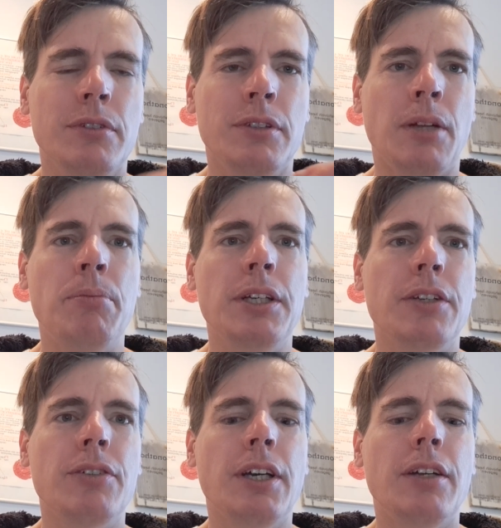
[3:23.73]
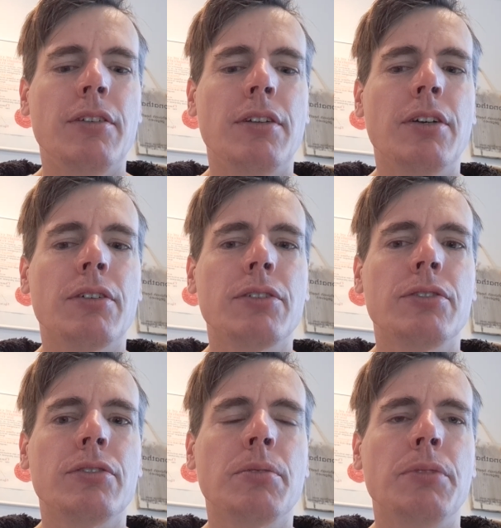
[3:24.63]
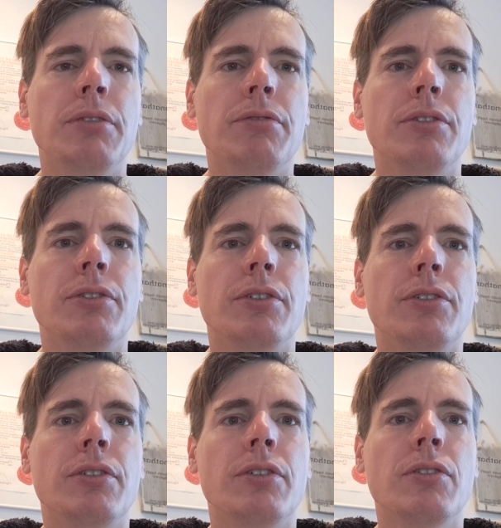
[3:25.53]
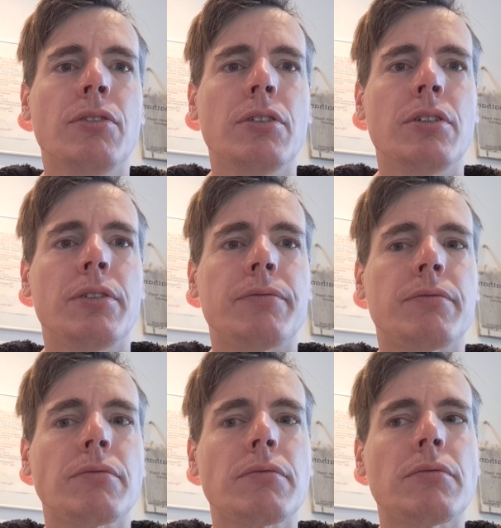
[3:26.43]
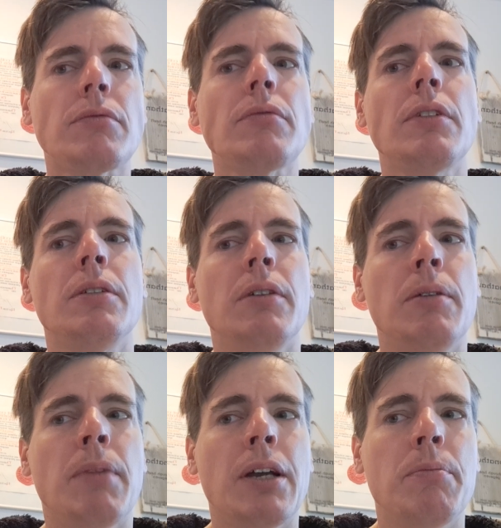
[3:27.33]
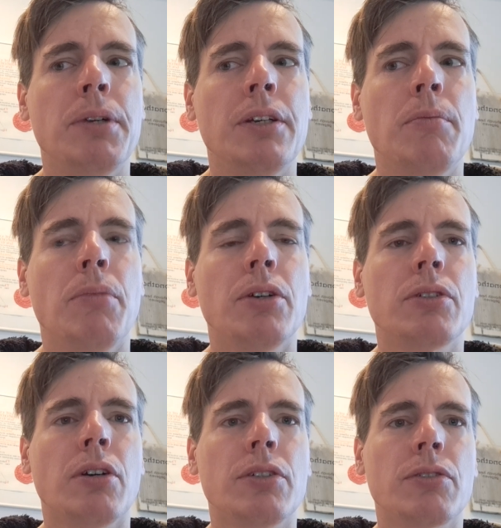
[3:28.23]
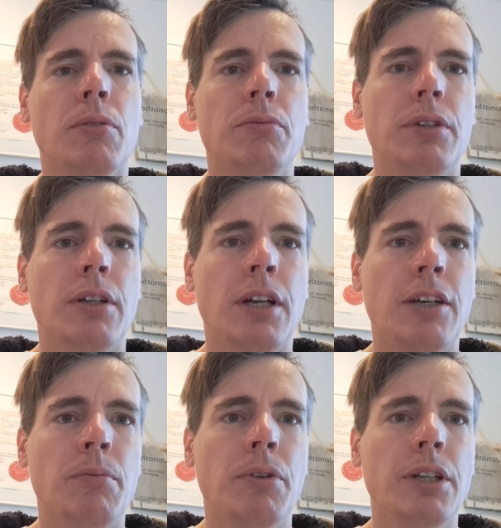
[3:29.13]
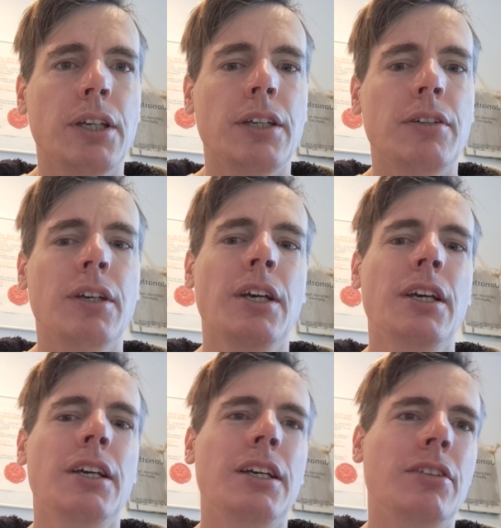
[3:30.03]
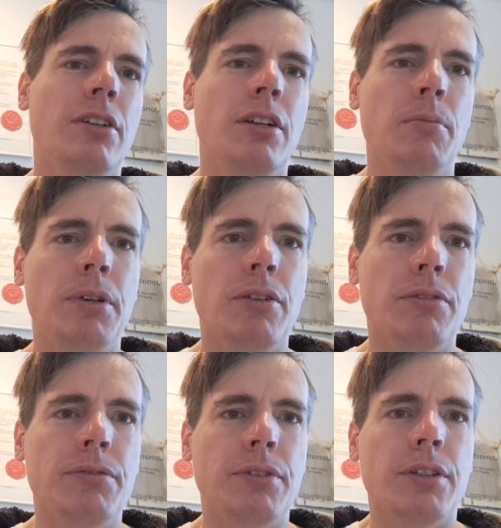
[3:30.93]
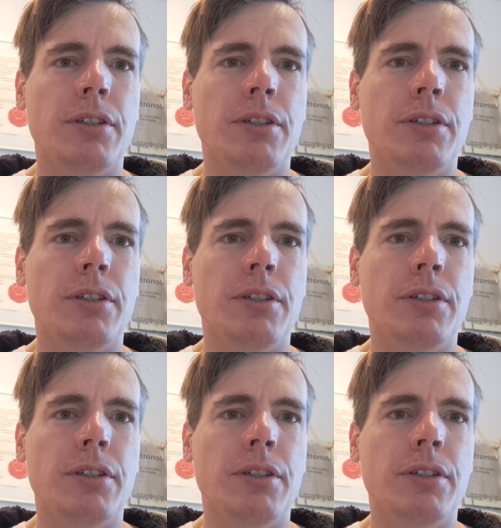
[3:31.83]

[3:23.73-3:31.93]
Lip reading: That being said, there are also some differences. Stock, in my opinion, both cars come with a nice body kit. It's a little bit of